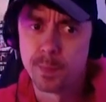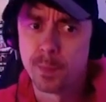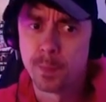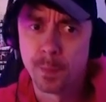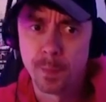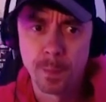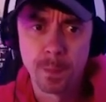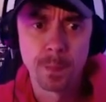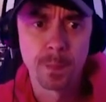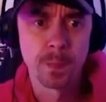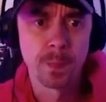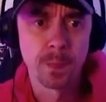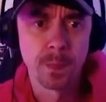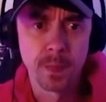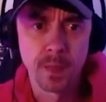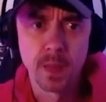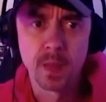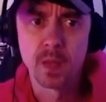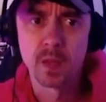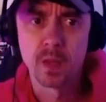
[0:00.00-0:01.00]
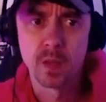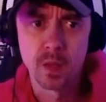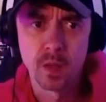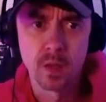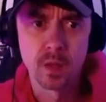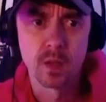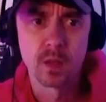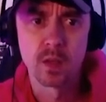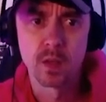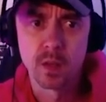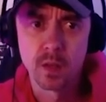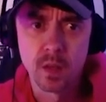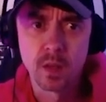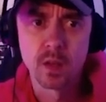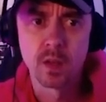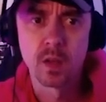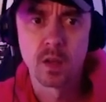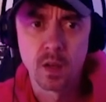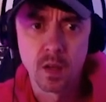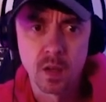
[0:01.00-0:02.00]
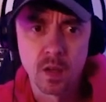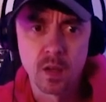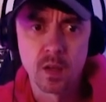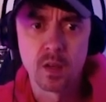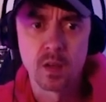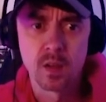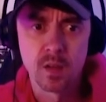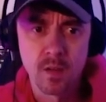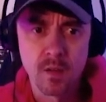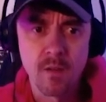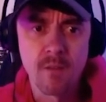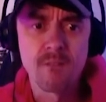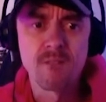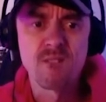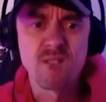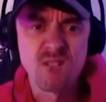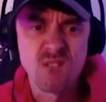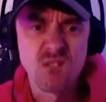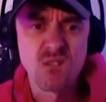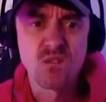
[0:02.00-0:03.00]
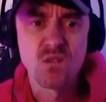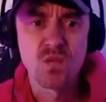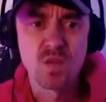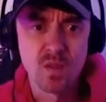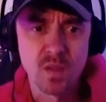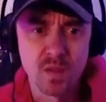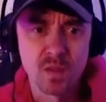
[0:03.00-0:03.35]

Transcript: Singing or rapping, I'm killing them wow. Cause I got bars like criminal now.